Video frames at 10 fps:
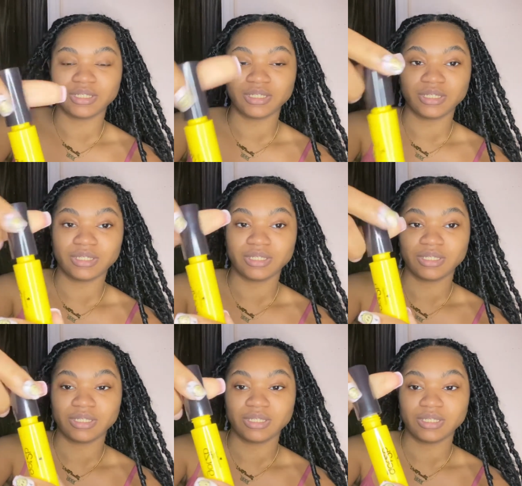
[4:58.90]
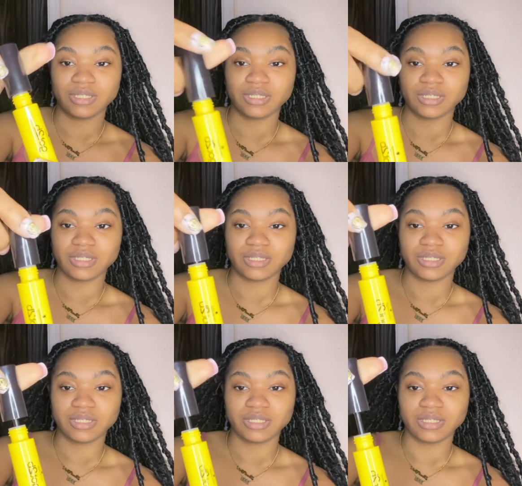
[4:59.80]

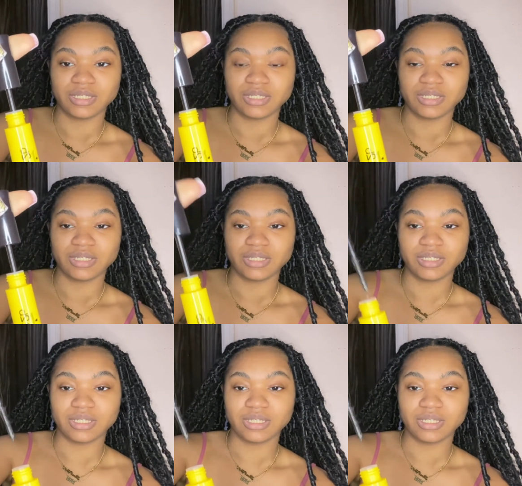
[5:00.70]
(silence)